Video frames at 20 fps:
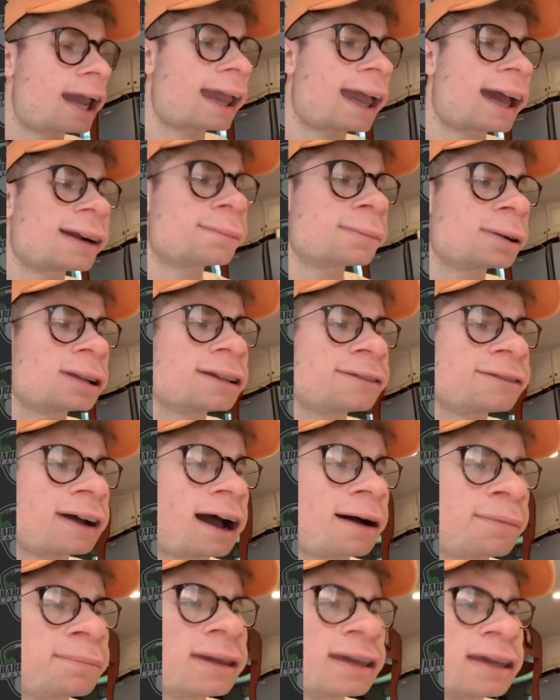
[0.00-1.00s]
I can't believe
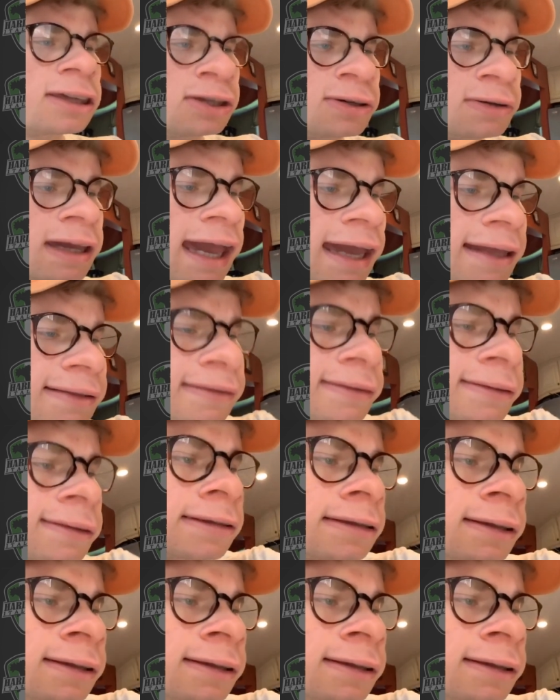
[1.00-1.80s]
how big you get.